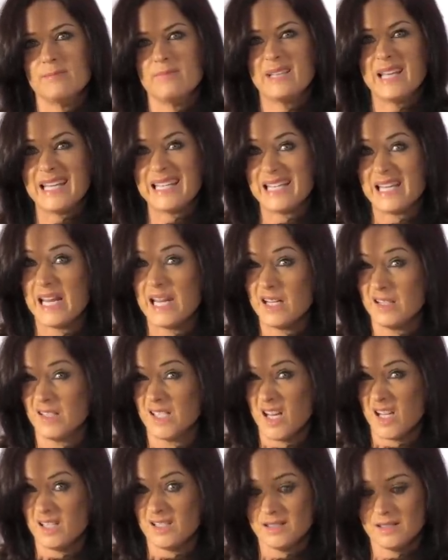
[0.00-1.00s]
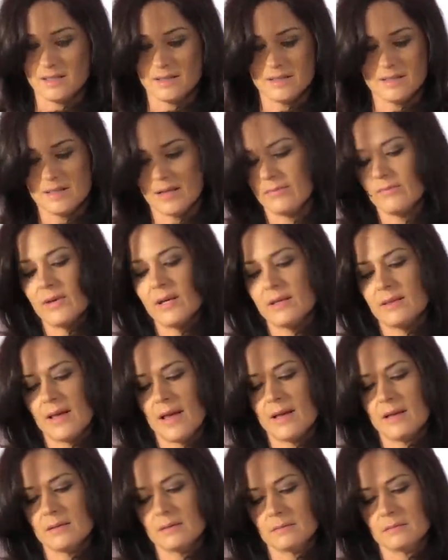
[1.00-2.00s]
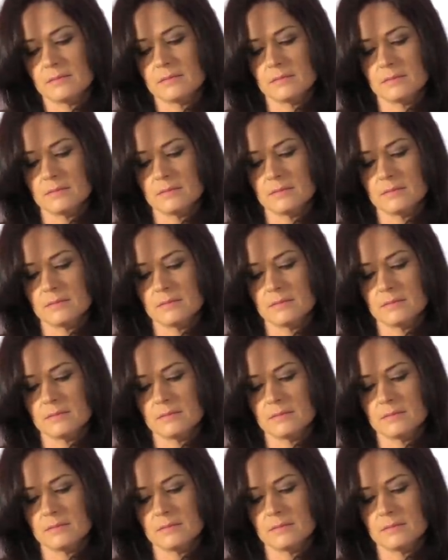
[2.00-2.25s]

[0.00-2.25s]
like nail dust and stuff like that.